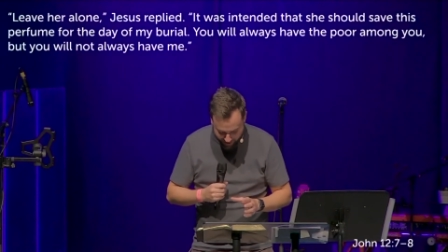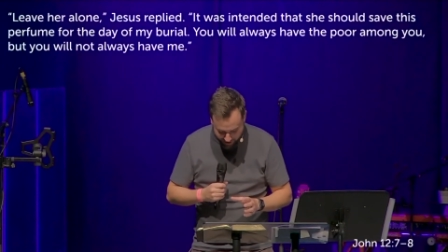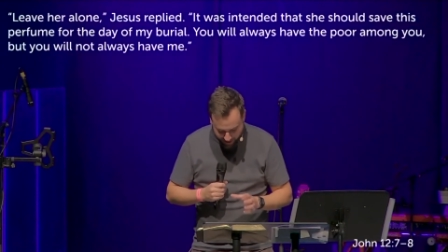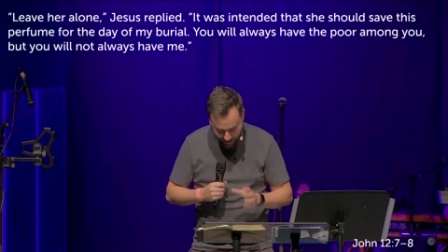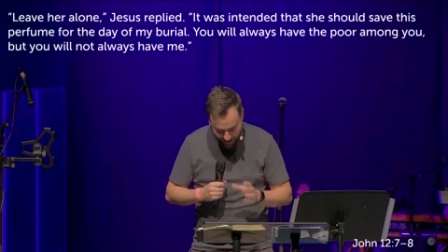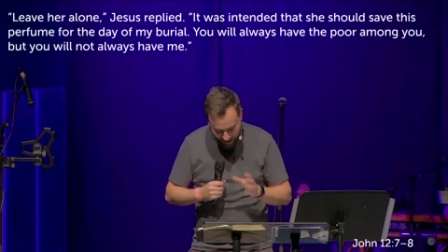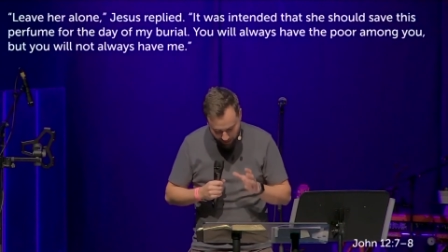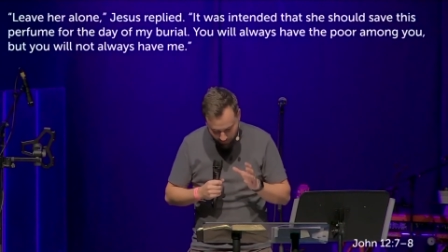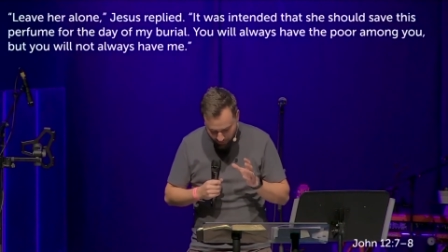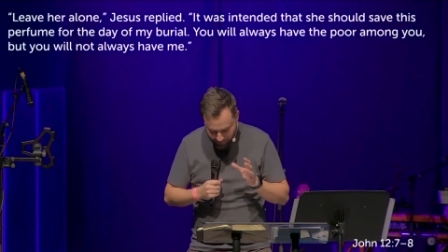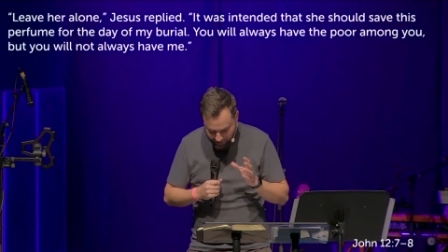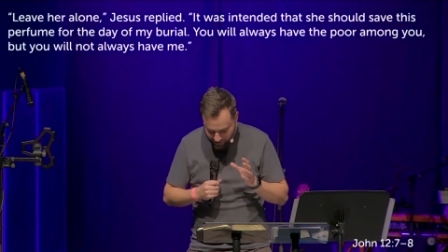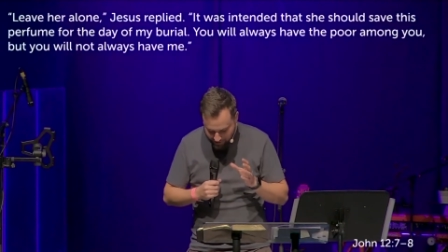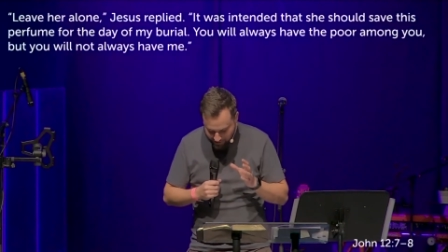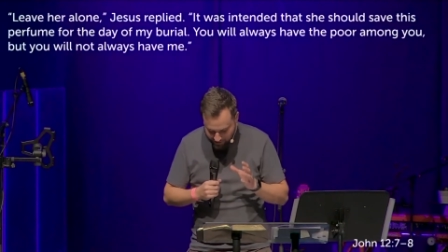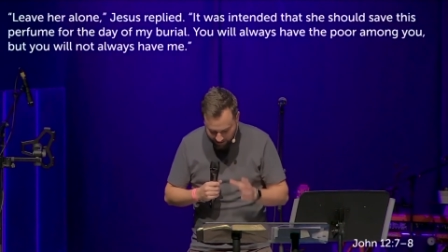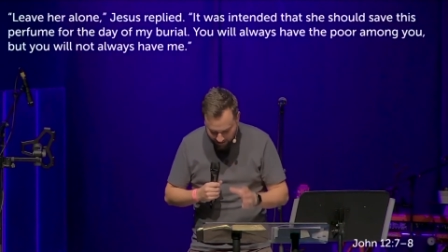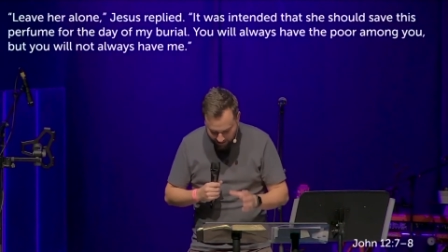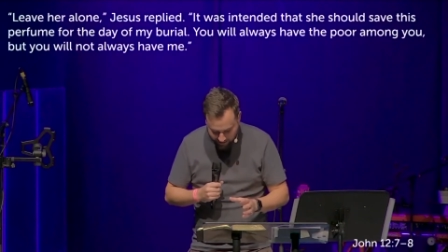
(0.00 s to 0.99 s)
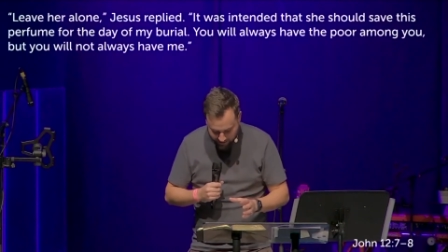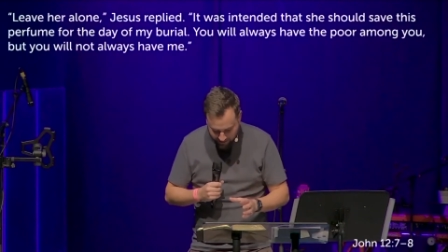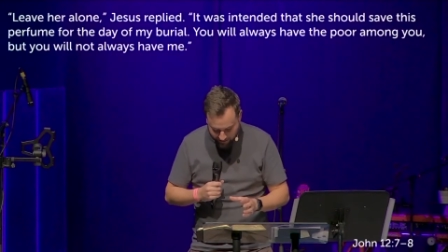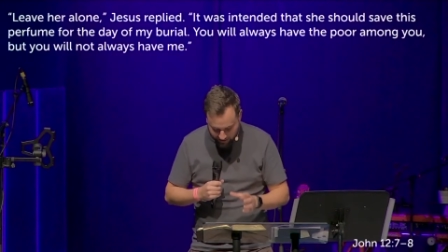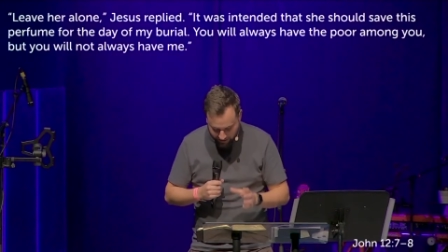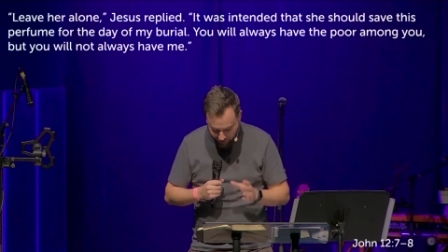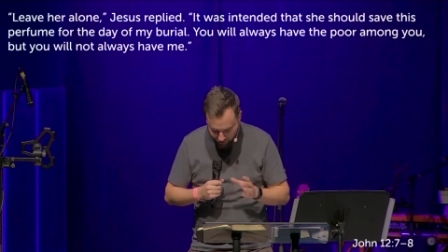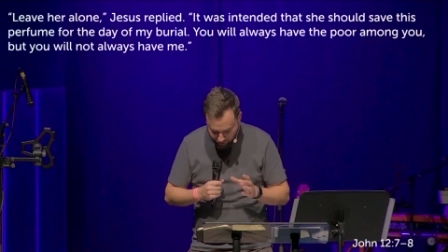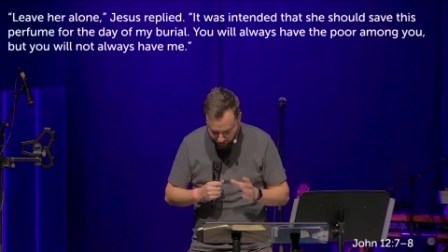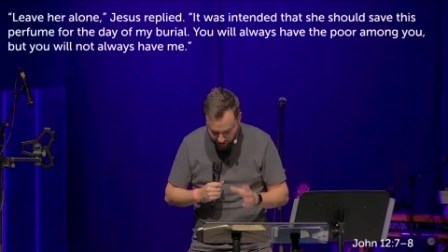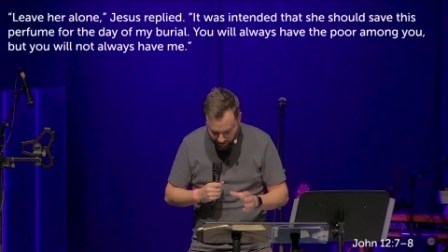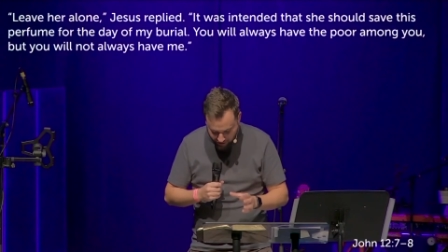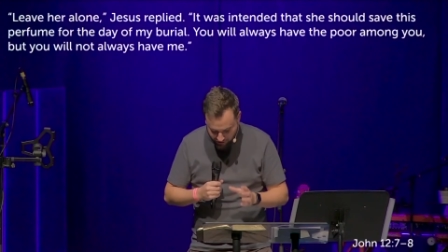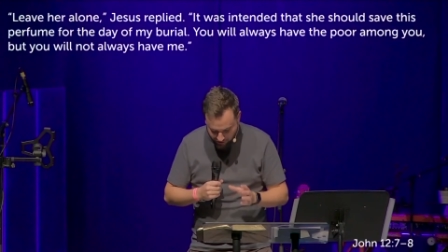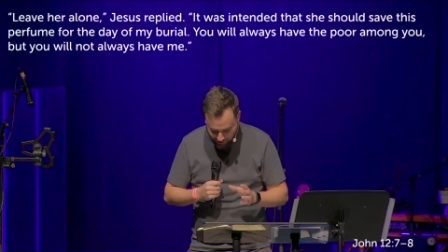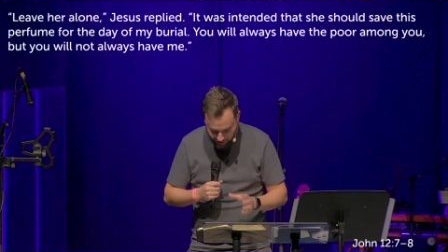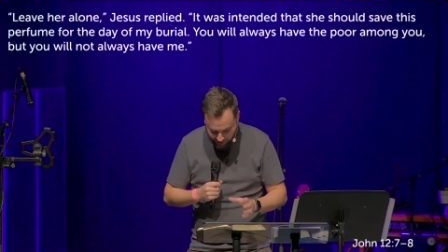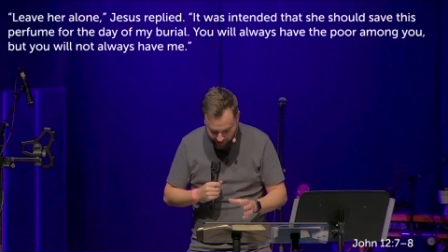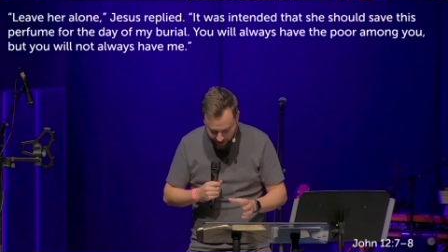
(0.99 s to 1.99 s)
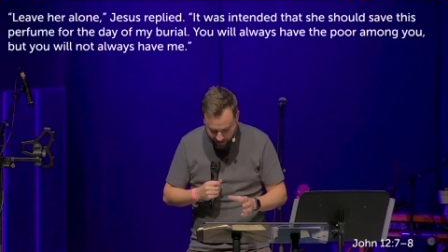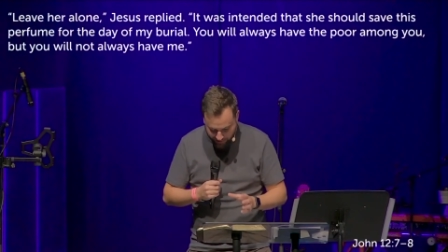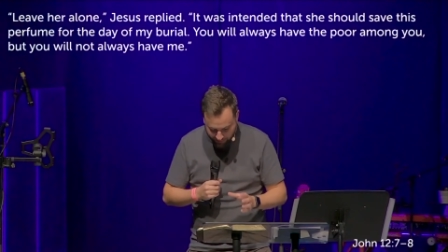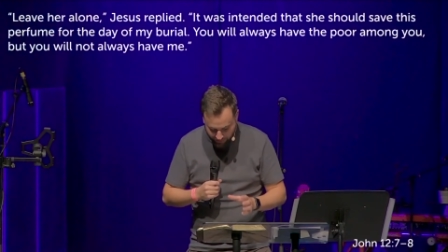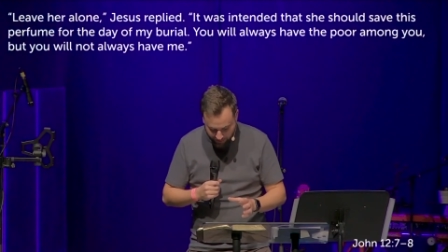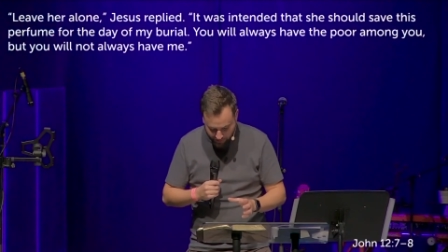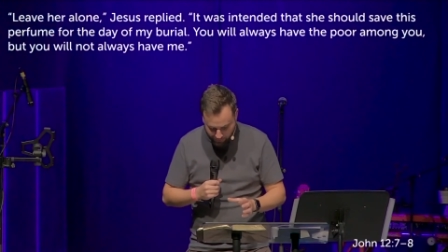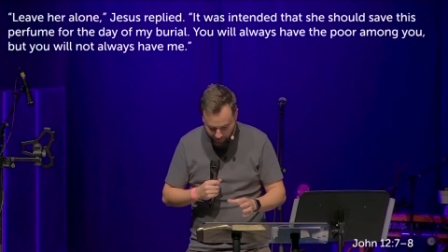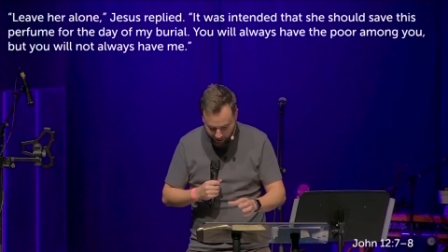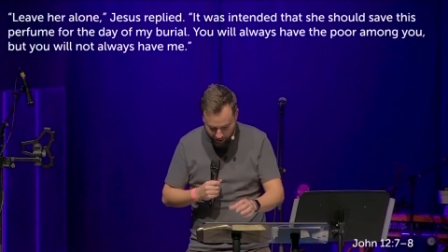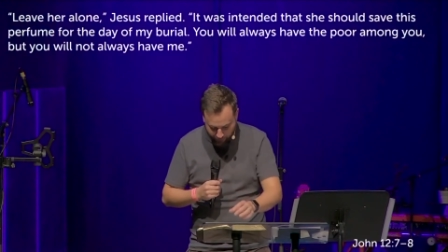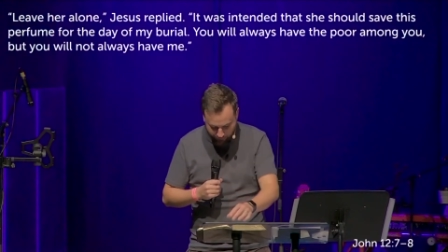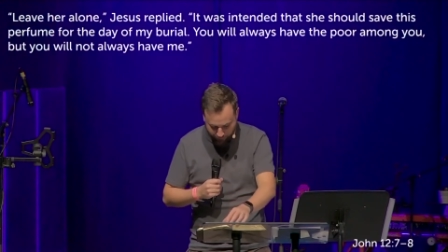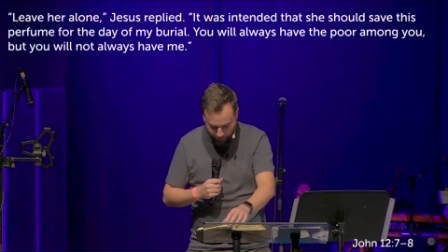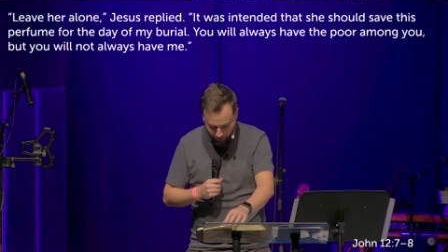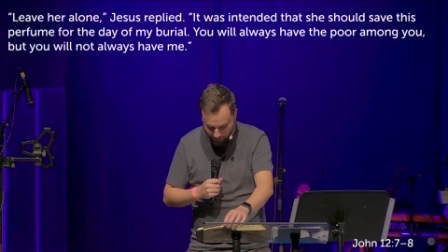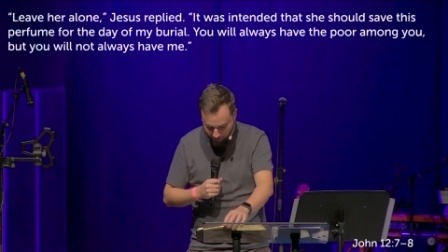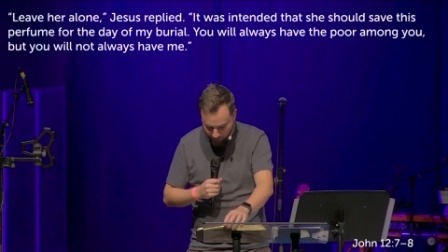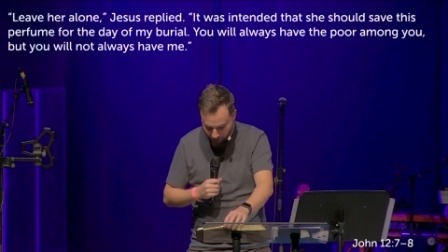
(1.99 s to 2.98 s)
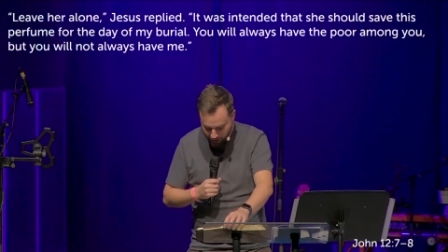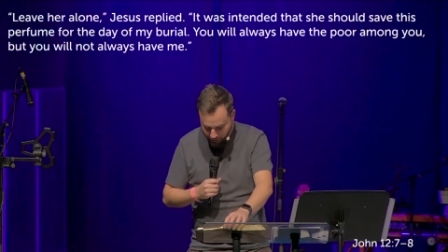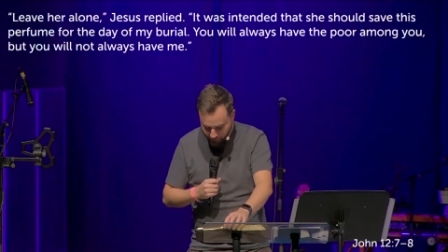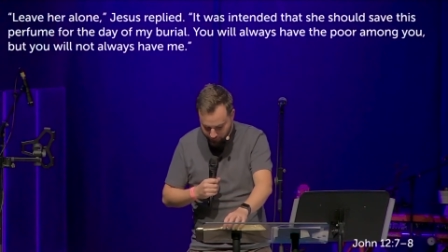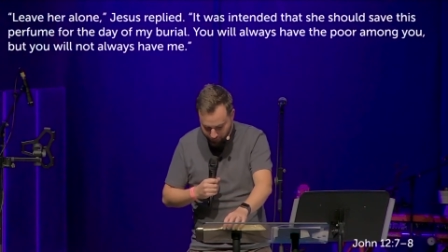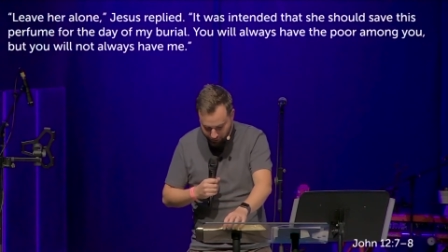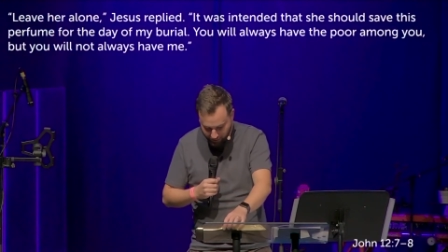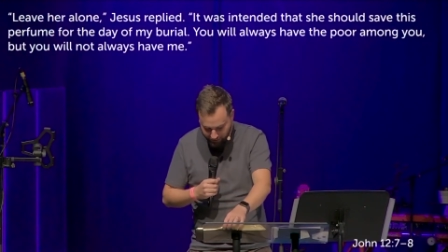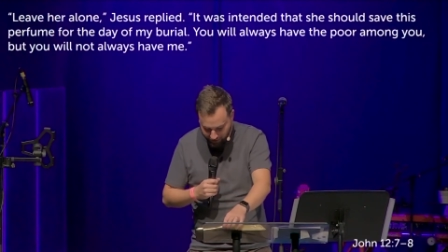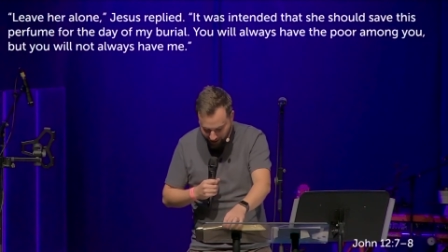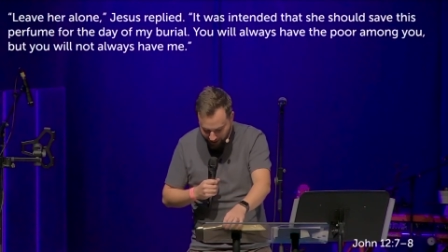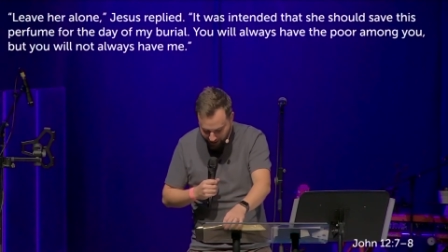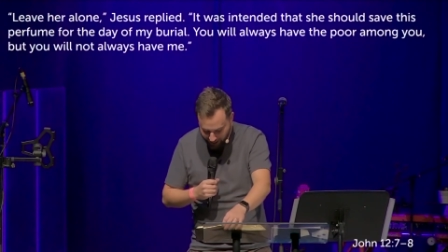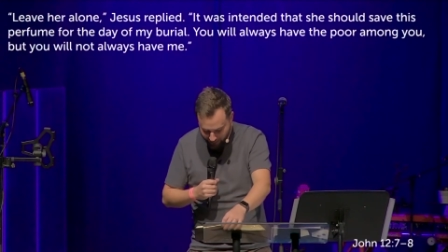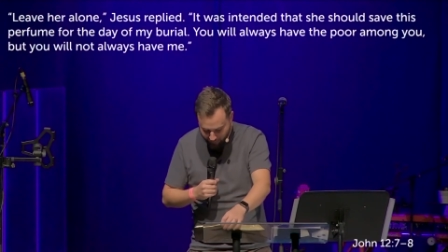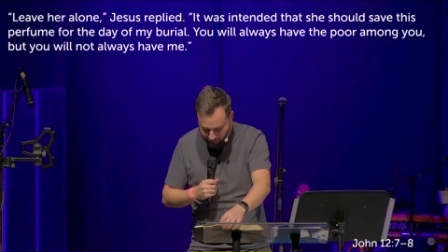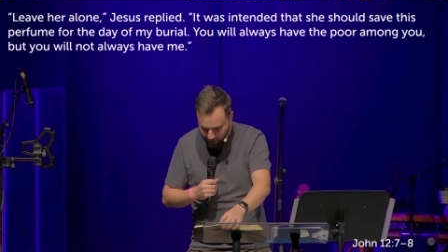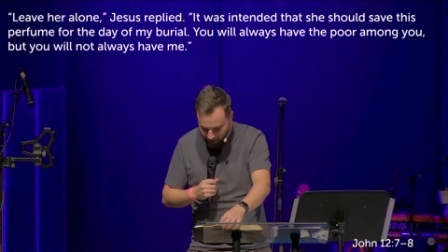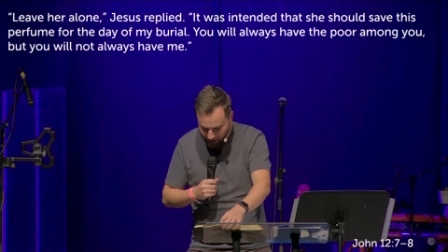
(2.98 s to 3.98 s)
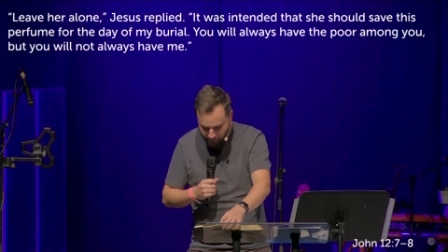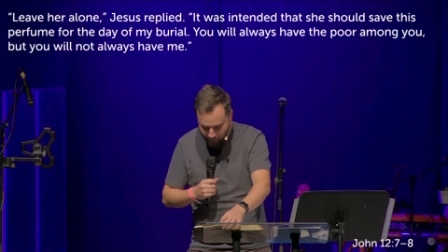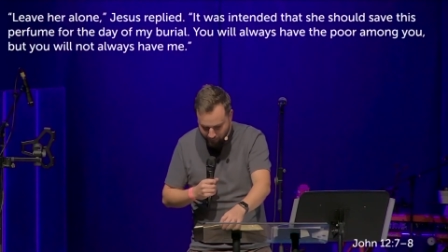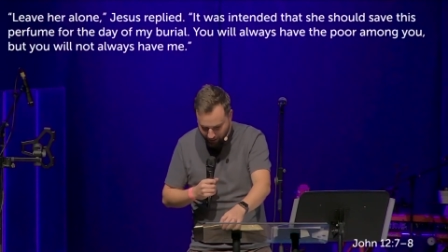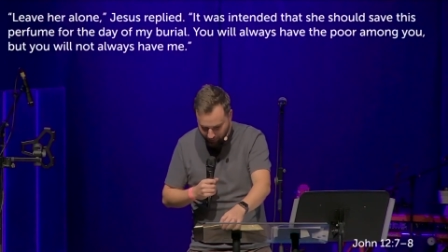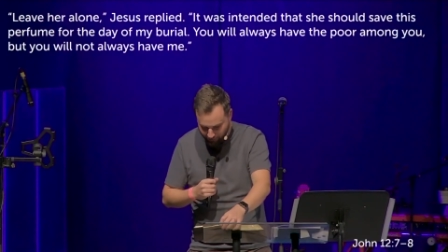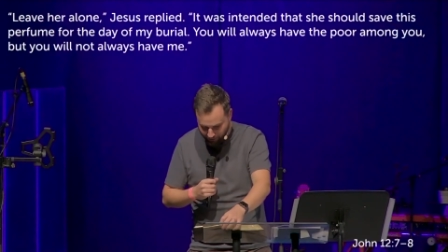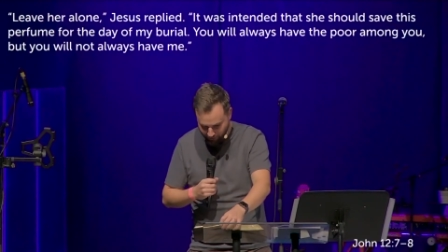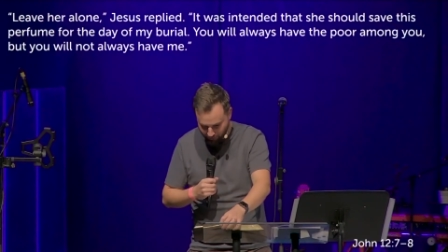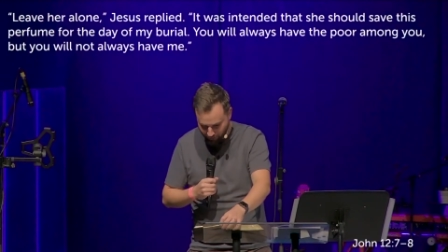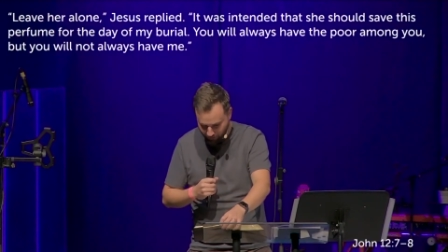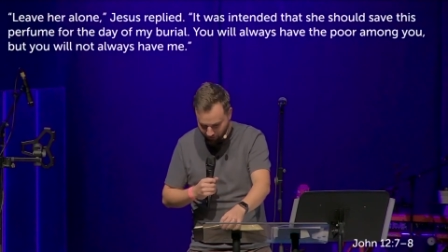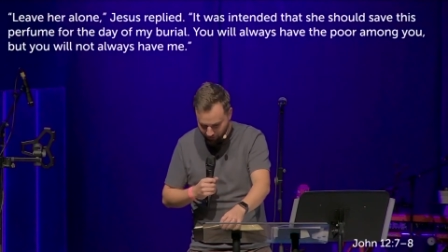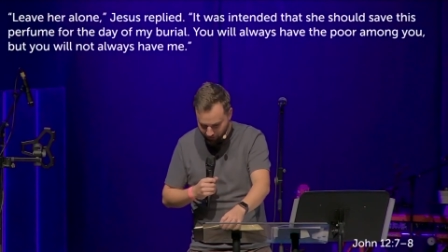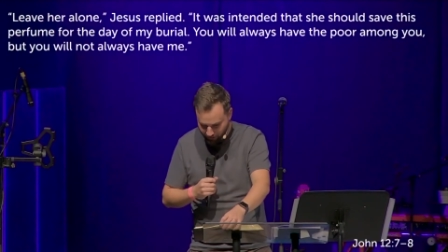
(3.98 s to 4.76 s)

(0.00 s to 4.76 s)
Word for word: It was intended that she should save this perfume for the day of my burial.